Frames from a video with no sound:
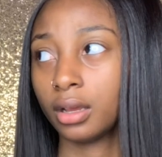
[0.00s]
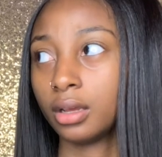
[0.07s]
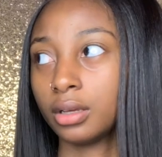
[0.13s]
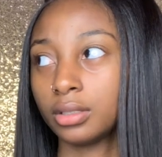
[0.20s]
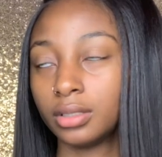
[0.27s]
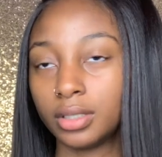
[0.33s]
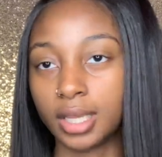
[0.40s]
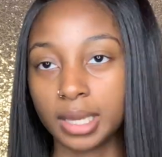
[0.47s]
Oh,
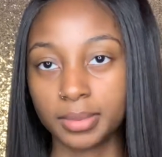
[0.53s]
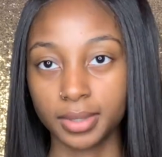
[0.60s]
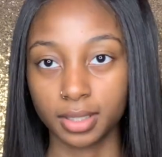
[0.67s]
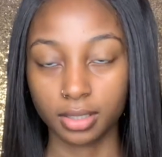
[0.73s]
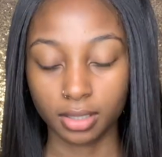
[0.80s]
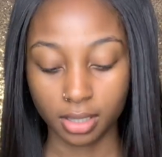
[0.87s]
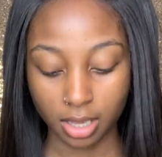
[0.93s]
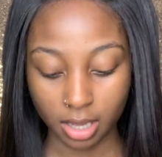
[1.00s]
damn it.
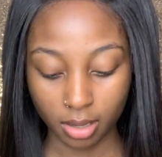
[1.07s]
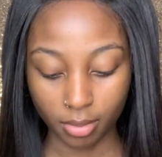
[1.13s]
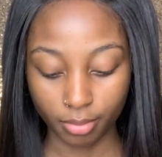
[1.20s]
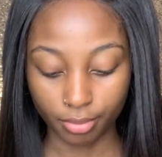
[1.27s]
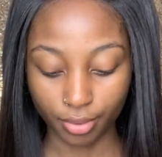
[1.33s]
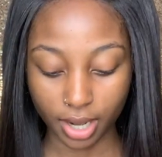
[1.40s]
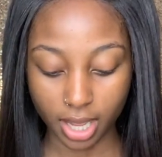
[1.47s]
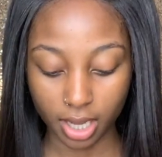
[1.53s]

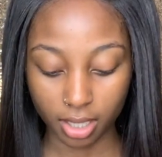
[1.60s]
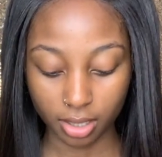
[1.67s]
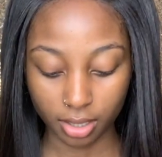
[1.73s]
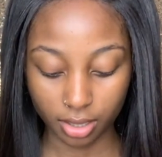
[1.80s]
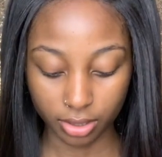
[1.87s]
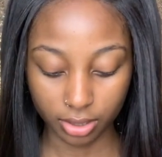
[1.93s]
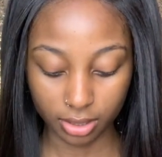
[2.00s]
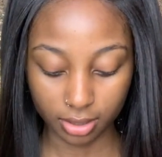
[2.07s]
Brat
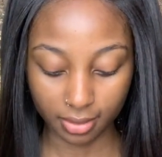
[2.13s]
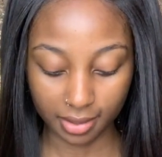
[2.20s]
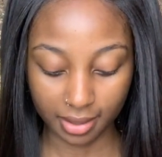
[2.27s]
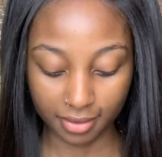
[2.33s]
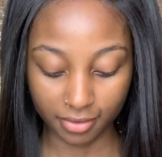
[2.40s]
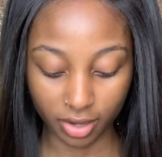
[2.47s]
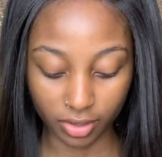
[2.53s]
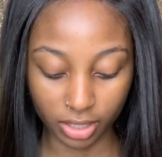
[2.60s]
is
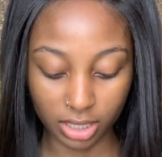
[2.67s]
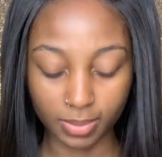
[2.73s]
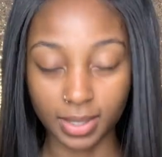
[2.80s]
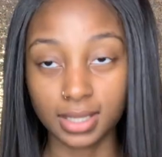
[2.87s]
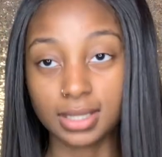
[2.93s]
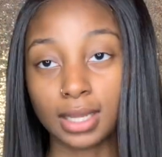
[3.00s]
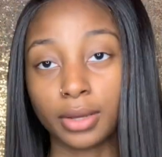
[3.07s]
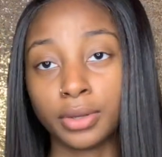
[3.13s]
very
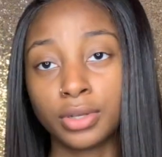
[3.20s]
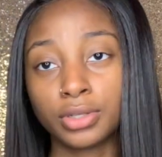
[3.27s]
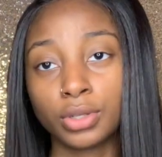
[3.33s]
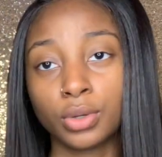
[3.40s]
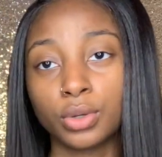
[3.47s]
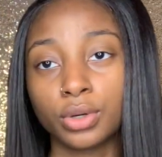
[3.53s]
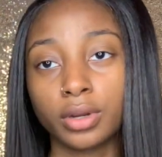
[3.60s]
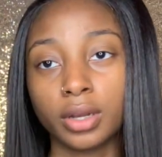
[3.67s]
spaced out. Here's
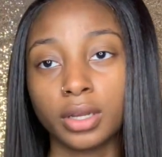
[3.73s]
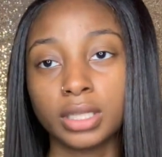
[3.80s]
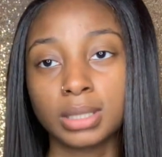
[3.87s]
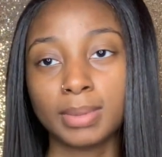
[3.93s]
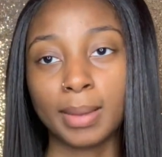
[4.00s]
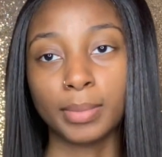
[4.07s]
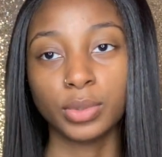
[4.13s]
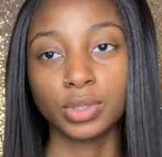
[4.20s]
Agora. It's
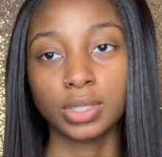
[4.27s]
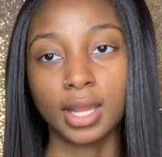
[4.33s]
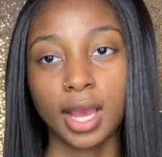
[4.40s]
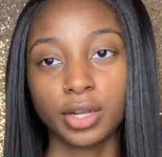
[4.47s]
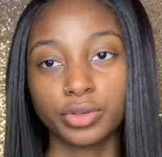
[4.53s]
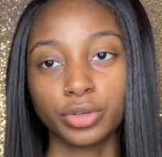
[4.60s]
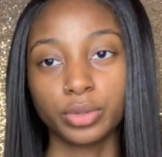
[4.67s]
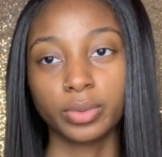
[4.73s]
my most
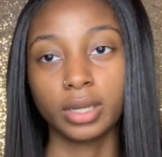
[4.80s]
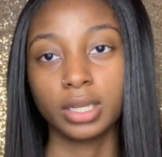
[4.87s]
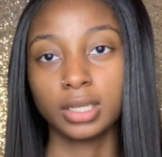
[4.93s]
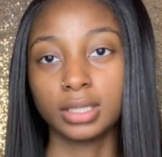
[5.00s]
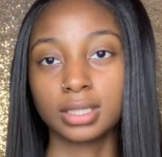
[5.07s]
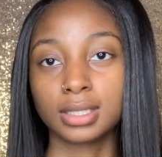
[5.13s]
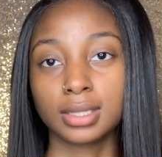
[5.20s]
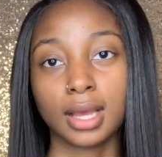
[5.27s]
natural one.
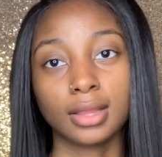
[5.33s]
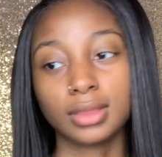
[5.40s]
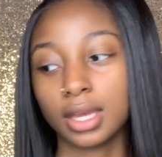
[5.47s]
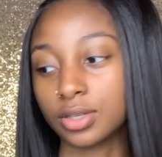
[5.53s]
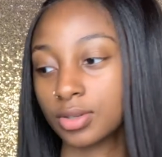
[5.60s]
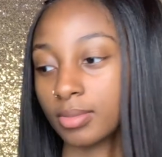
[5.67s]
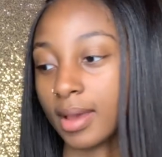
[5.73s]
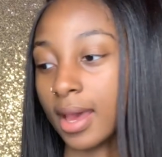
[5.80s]
It's not
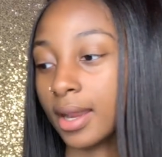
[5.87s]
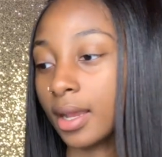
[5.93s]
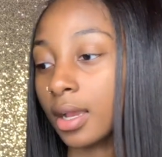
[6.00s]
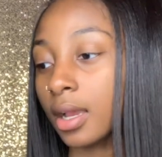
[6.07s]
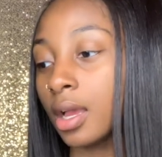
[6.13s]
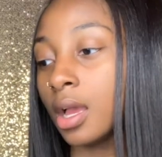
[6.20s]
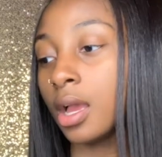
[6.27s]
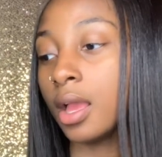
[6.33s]
that
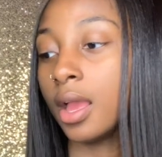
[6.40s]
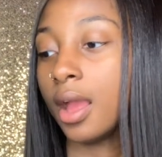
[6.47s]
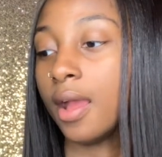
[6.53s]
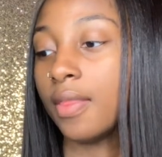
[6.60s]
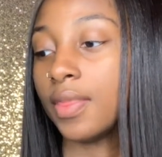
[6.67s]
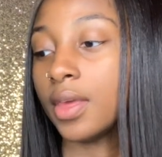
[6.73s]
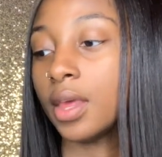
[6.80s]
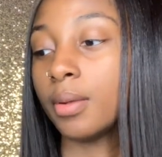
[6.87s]
dramatic.
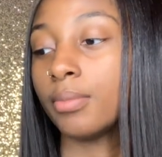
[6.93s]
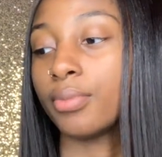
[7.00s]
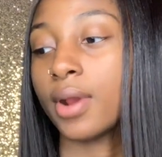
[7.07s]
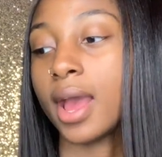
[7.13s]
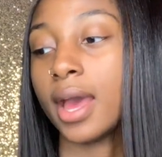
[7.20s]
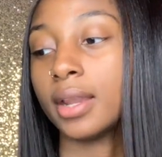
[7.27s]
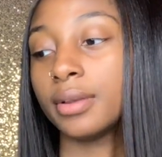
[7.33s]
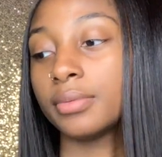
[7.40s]
And then
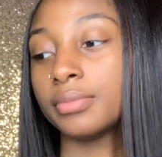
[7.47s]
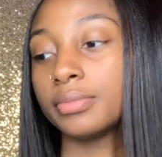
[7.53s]
Brat